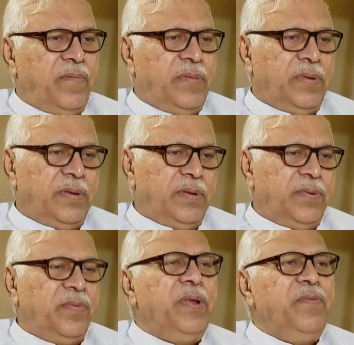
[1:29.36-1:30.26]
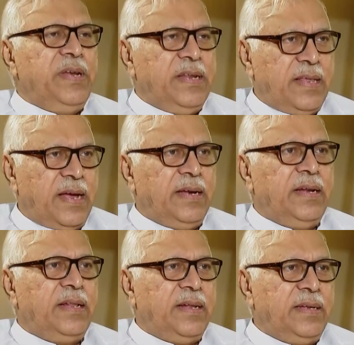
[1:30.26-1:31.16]
when we
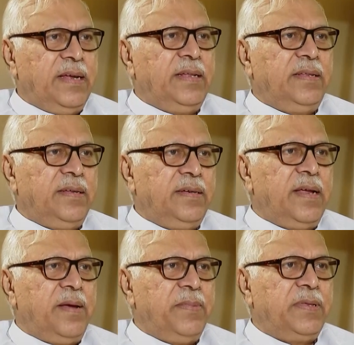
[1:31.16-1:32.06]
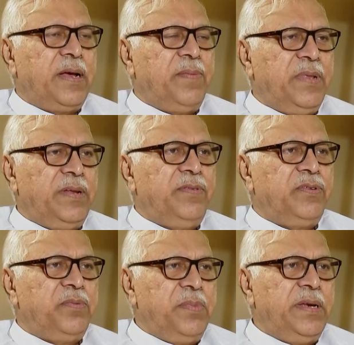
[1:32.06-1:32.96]
decided that yes, a time has come that we
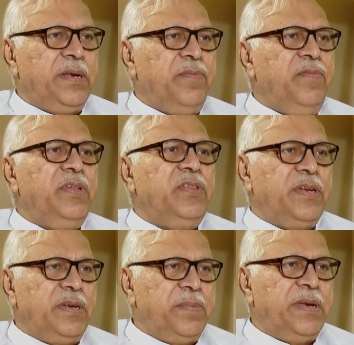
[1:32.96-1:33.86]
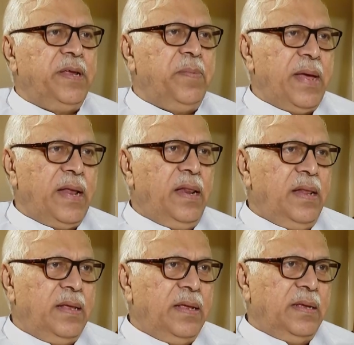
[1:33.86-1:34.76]
should meet him, we sent him an email.
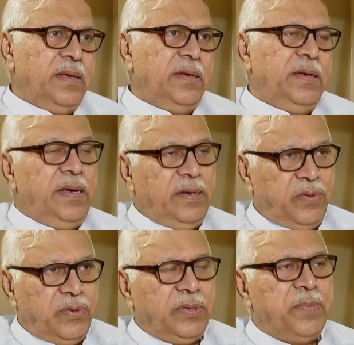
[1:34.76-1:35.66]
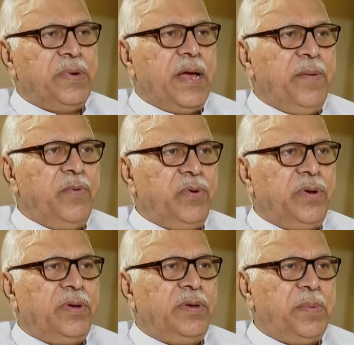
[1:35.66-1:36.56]
He took some time
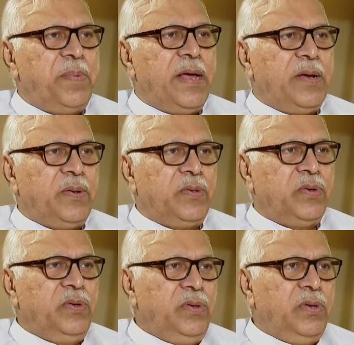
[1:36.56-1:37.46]
to reply also.